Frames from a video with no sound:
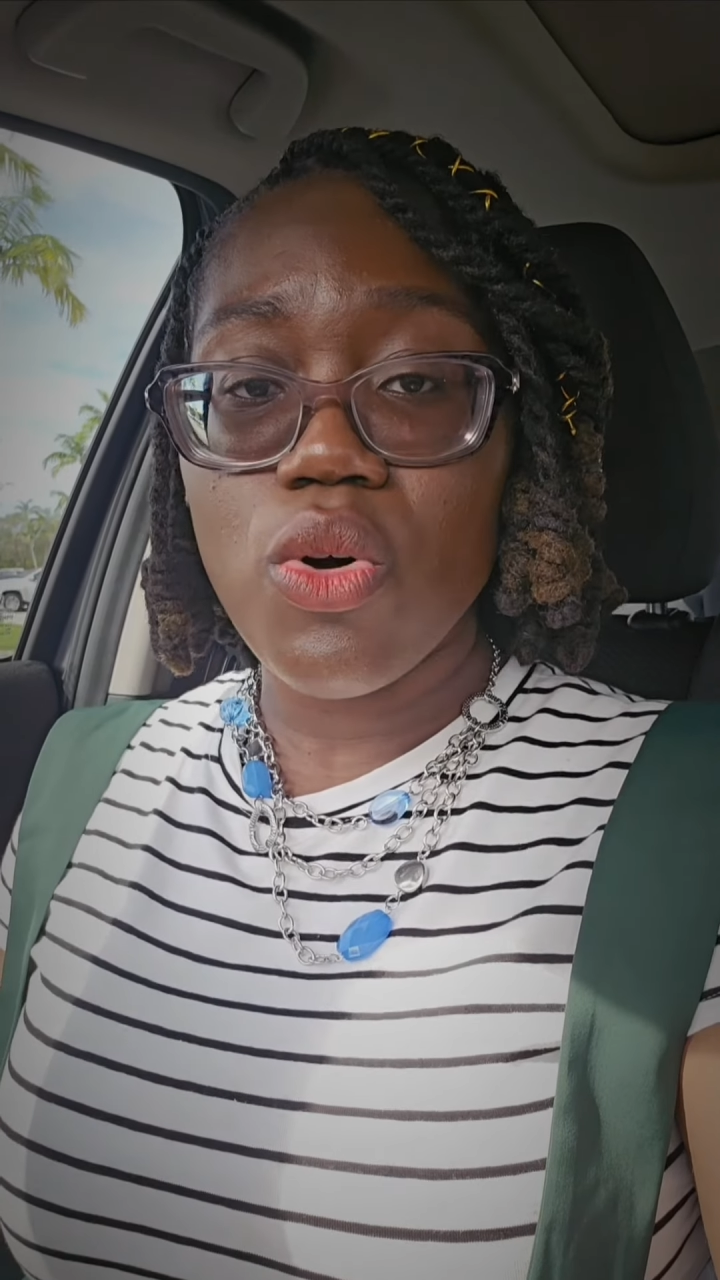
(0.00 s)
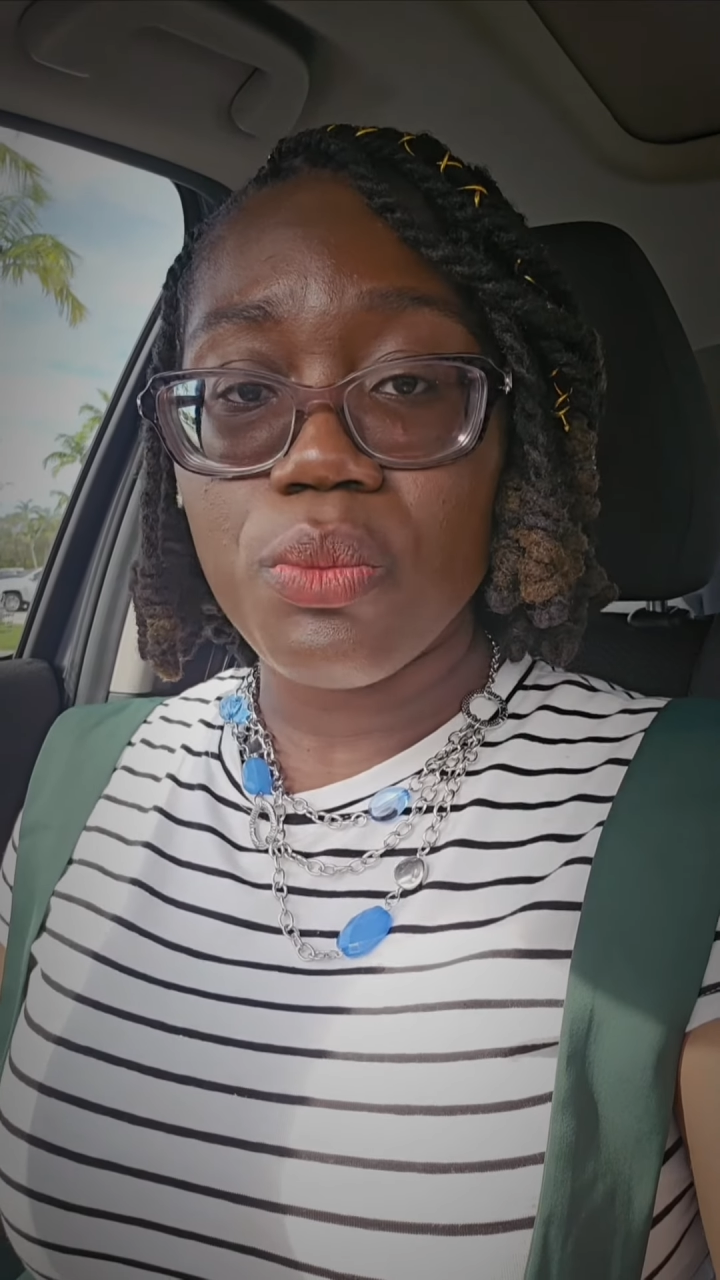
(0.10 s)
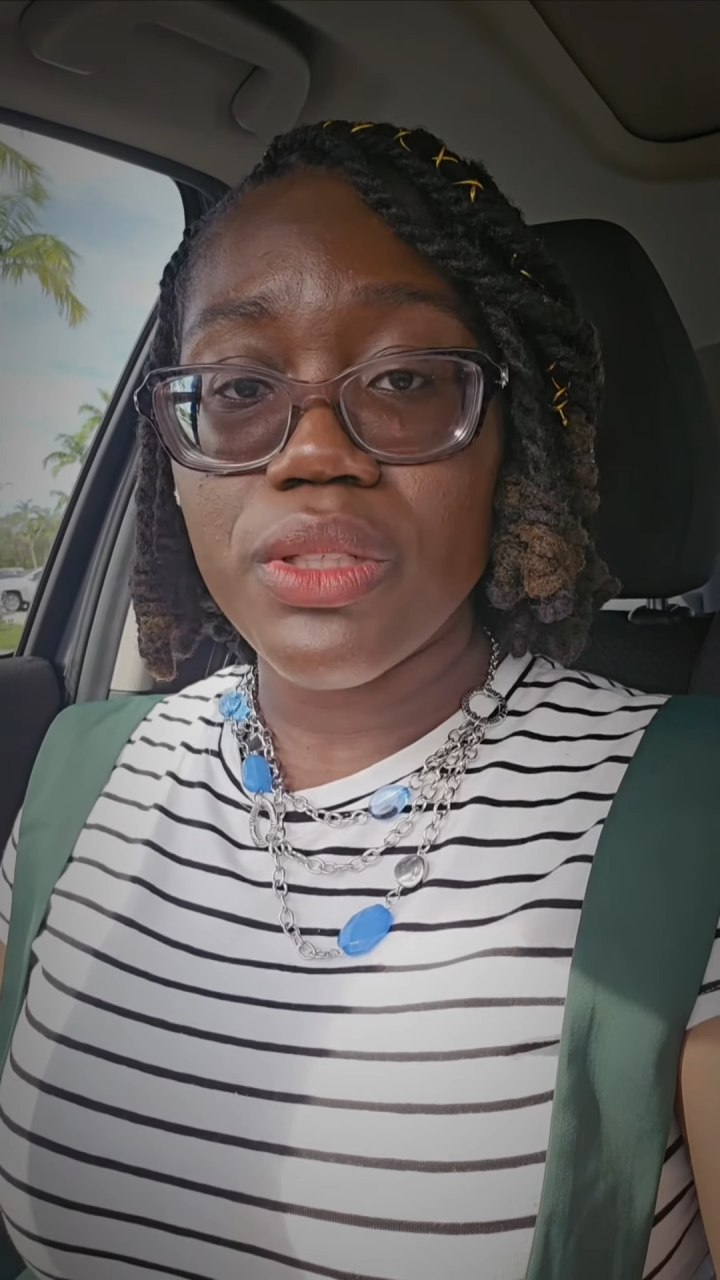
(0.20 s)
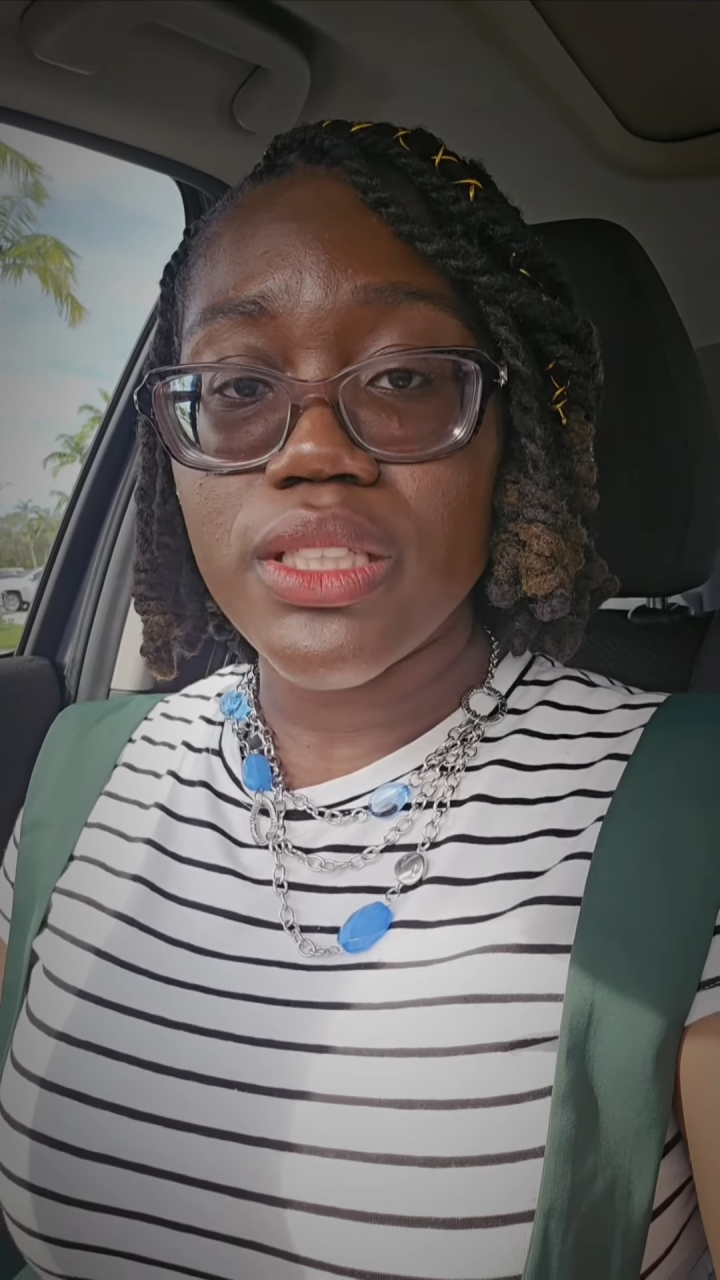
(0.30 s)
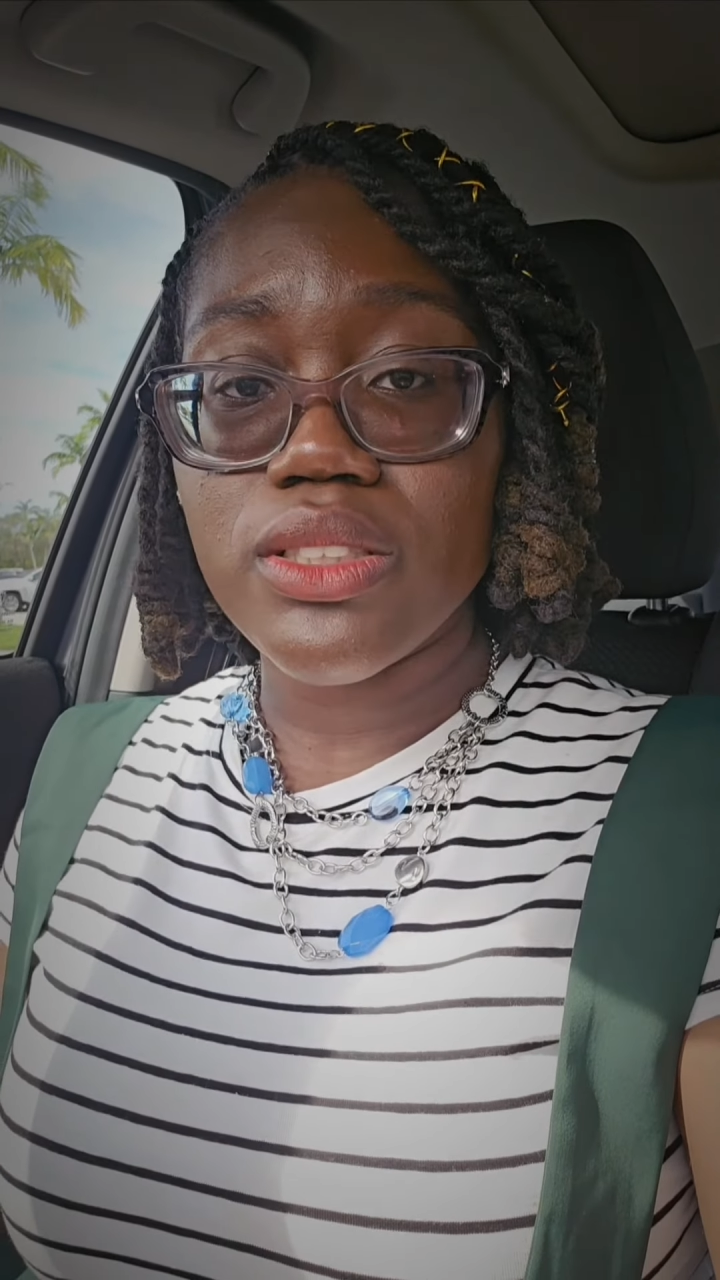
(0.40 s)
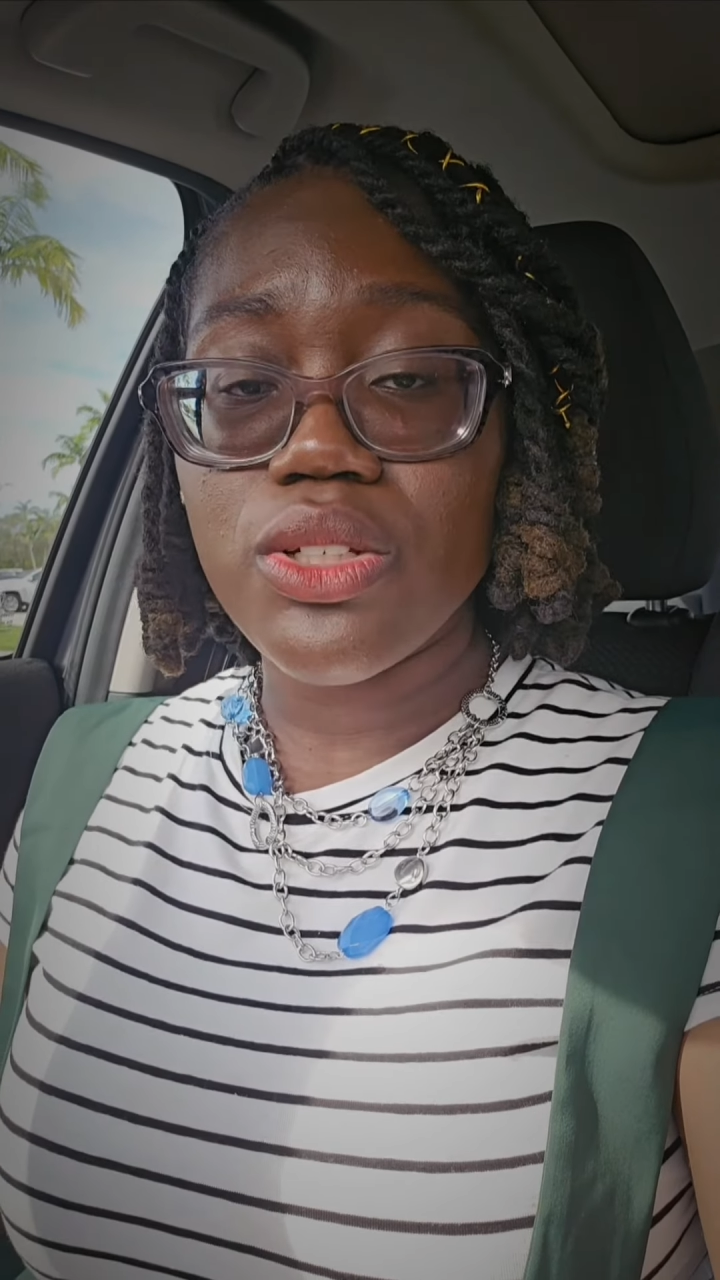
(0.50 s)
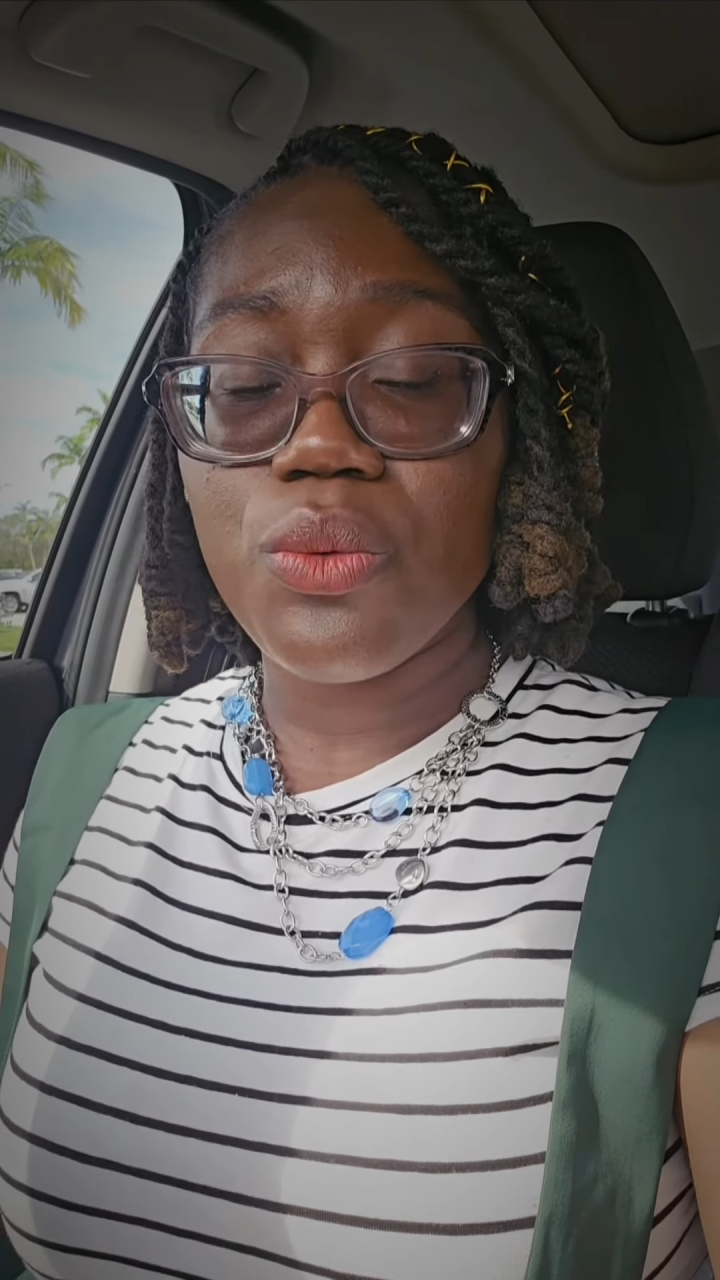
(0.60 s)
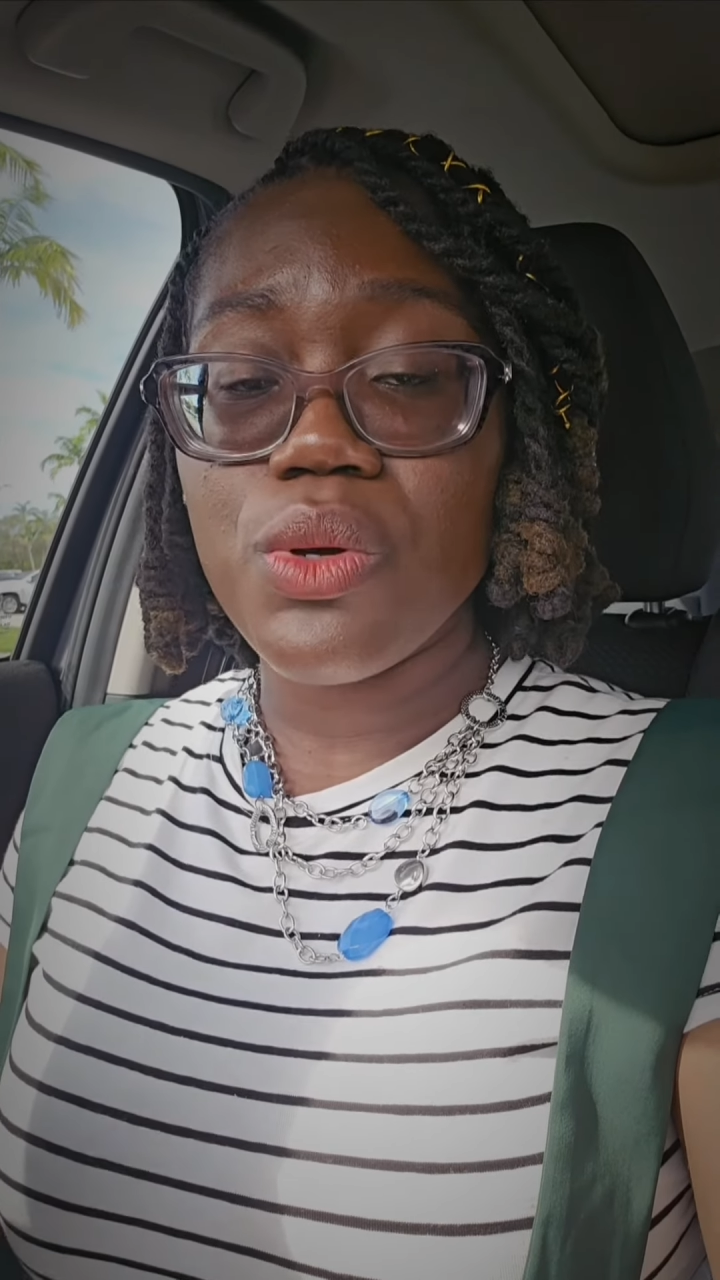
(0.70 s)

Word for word: hopeless,